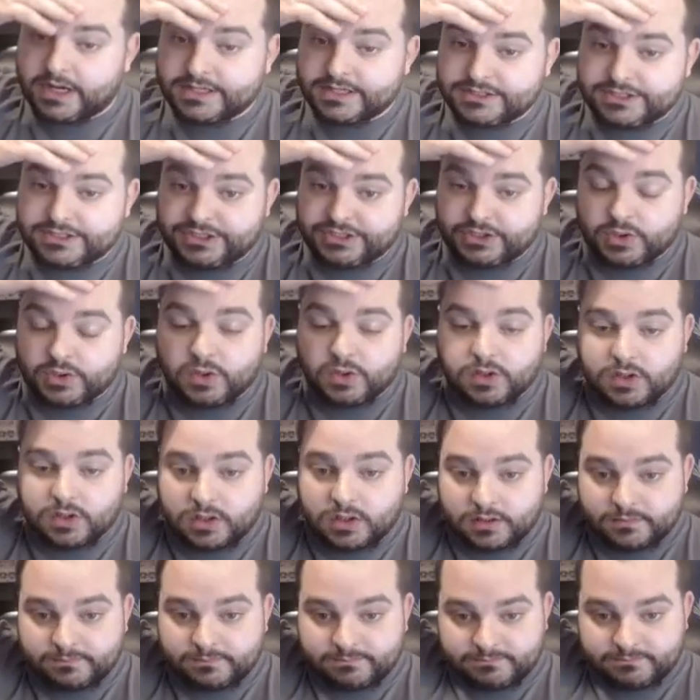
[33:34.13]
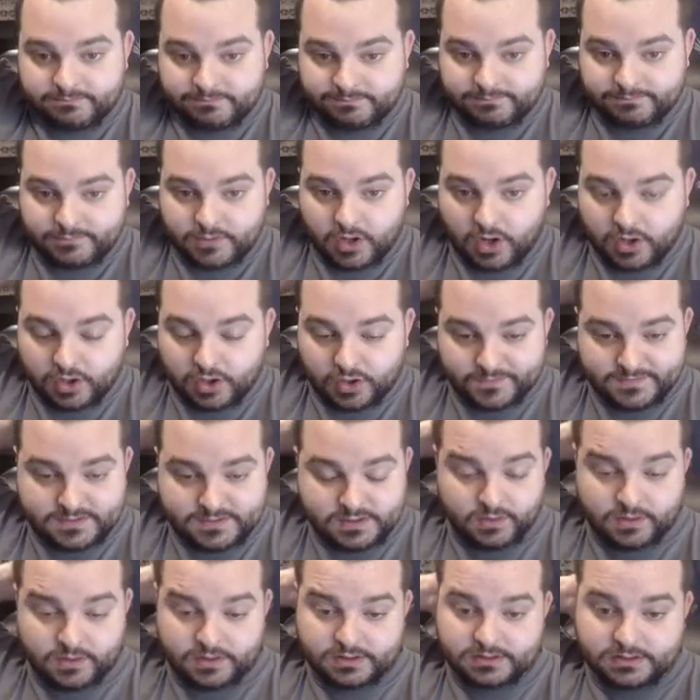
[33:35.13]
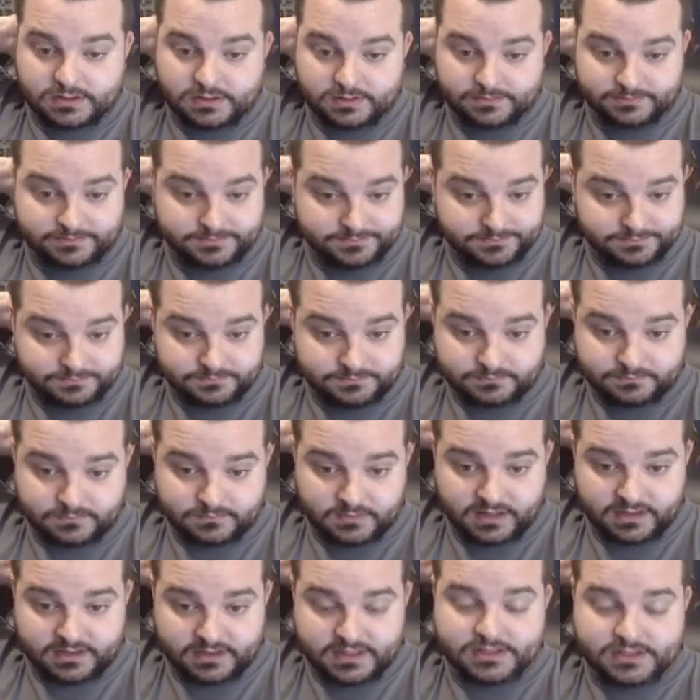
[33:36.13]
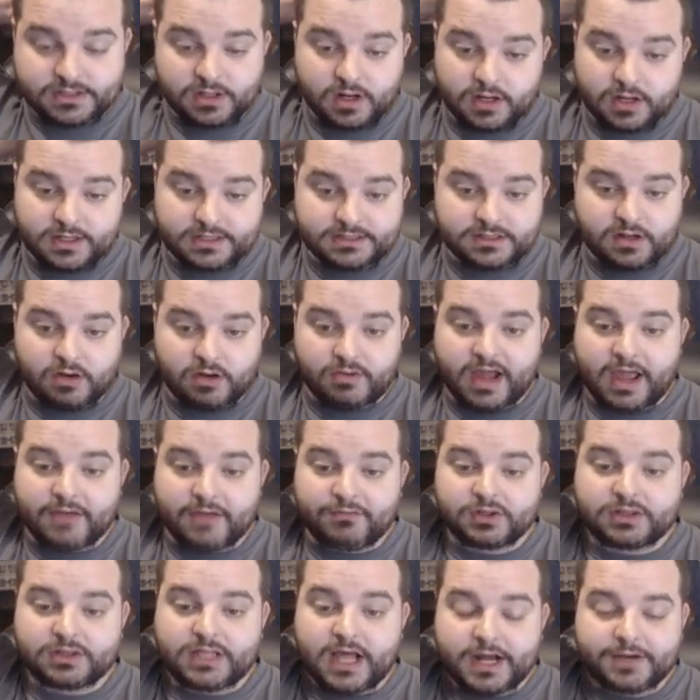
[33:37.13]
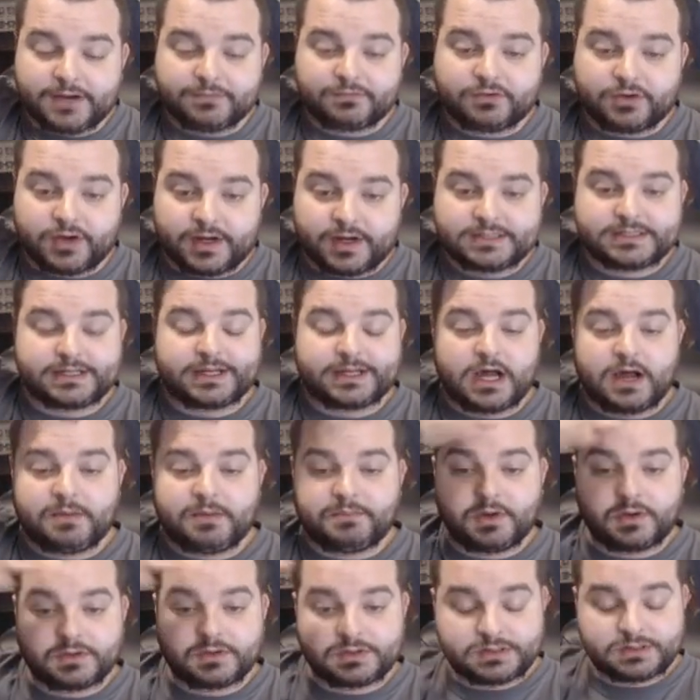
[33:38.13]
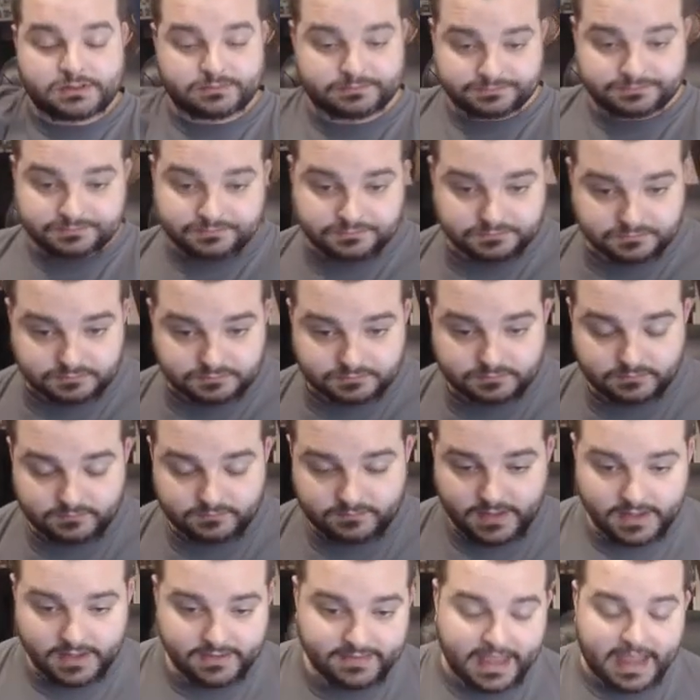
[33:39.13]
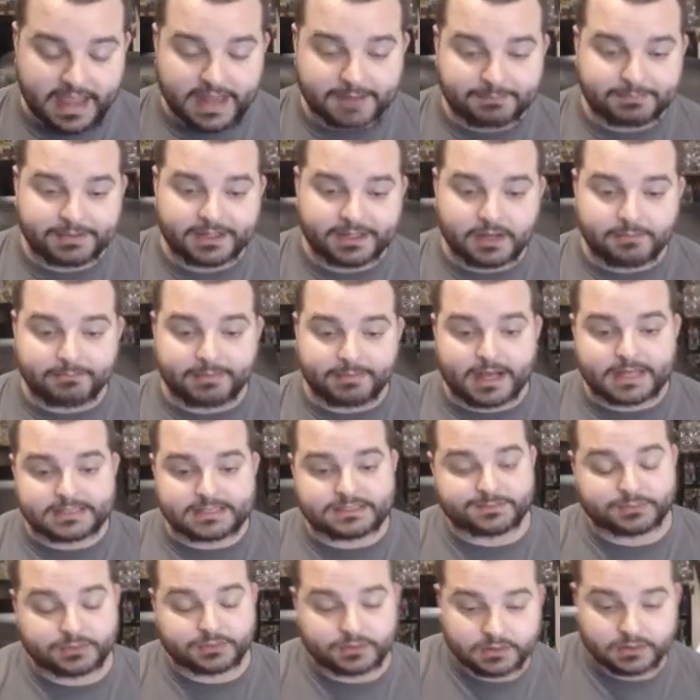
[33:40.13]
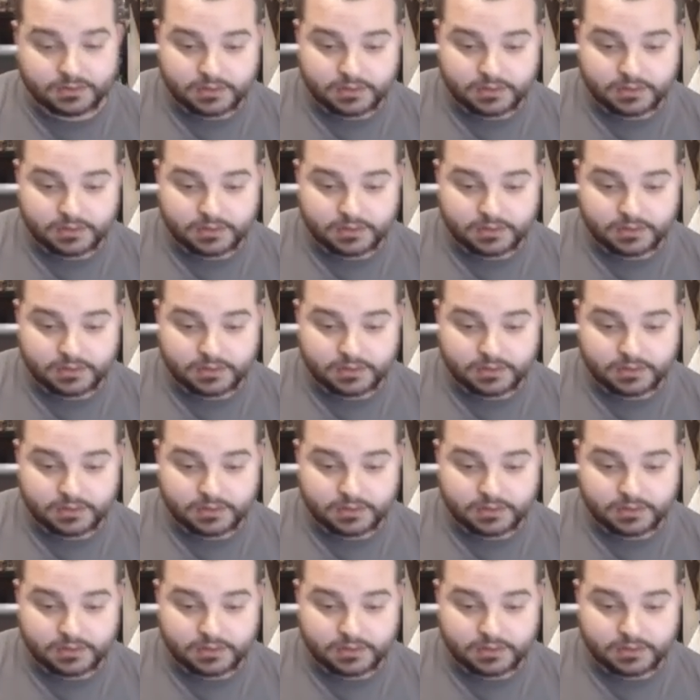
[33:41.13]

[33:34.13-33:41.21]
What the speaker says: your Gardener of Swords. This card is going to have a lot of crazy combos that become possible.